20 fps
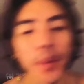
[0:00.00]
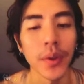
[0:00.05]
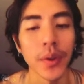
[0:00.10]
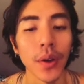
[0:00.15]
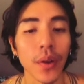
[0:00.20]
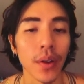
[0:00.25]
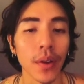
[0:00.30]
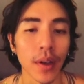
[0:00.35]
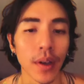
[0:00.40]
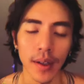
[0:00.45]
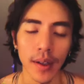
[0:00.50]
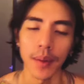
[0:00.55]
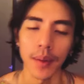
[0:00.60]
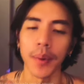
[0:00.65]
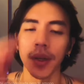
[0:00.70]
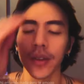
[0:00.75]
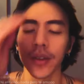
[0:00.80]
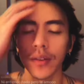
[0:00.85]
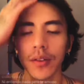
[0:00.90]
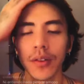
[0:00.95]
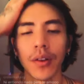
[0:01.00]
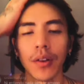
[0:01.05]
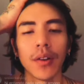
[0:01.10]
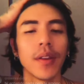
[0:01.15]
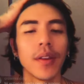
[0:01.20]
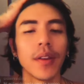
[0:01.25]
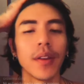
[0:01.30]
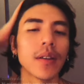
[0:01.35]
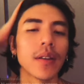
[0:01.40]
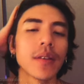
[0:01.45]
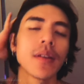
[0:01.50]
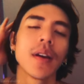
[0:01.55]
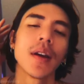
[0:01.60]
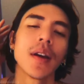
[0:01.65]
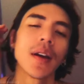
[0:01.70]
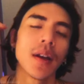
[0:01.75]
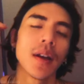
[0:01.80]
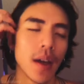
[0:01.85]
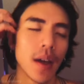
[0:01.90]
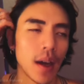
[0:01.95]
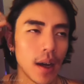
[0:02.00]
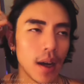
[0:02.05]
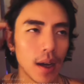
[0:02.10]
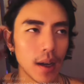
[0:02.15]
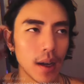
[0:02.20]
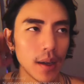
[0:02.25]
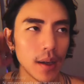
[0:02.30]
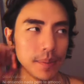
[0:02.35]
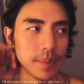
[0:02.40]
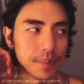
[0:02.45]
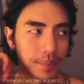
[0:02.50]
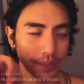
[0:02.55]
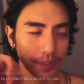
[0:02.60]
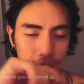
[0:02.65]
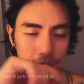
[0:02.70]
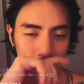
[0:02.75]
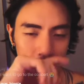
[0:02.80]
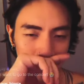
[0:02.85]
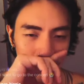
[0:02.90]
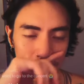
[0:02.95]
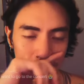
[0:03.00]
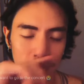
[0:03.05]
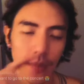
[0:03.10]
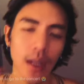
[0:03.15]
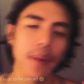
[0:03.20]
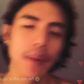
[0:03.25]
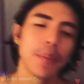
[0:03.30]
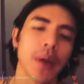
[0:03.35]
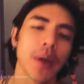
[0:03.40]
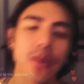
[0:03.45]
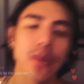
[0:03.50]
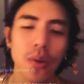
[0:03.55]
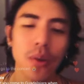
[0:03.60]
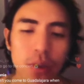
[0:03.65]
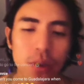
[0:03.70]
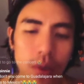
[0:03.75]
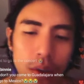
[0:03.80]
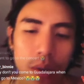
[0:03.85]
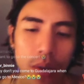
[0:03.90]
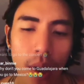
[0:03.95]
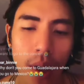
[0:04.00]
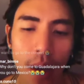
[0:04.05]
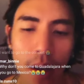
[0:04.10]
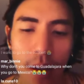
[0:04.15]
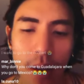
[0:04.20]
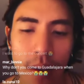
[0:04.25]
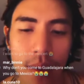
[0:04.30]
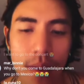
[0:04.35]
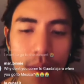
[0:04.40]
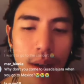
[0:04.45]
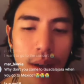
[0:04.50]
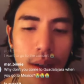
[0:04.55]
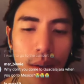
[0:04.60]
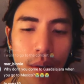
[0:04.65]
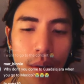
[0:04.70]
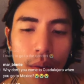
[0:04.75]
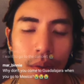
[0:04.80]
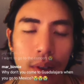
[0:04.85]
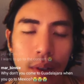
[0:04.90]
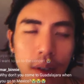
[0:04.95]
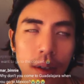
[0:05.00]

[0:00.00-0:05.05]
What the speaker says: don't like about certain things. But it's also to get an understanding of